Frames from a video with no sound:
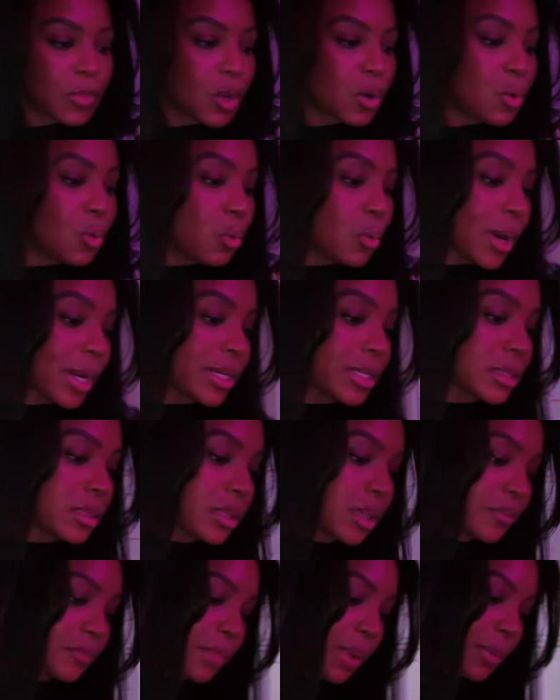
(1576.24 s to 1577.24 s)
Oh, I
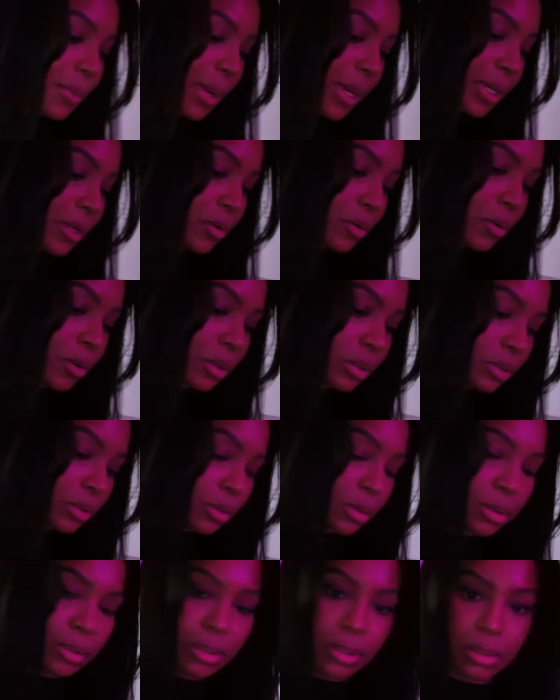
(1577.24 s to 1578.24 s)
left my mic on.
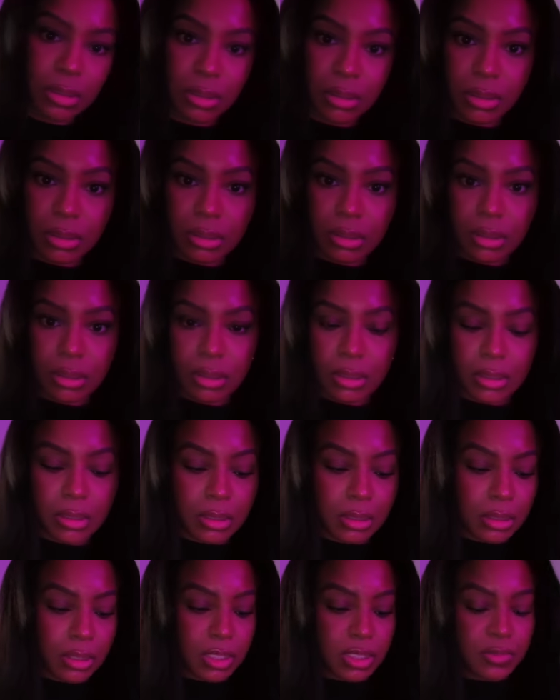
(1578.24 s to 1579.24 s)
Girl,
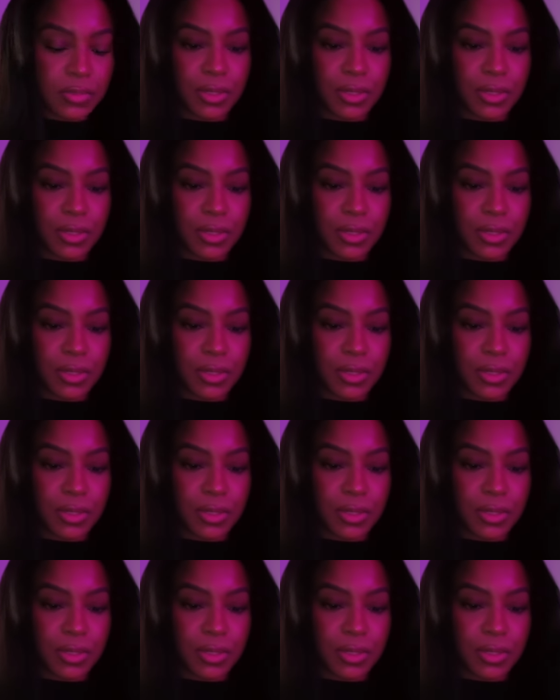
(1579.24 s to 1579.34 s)
it's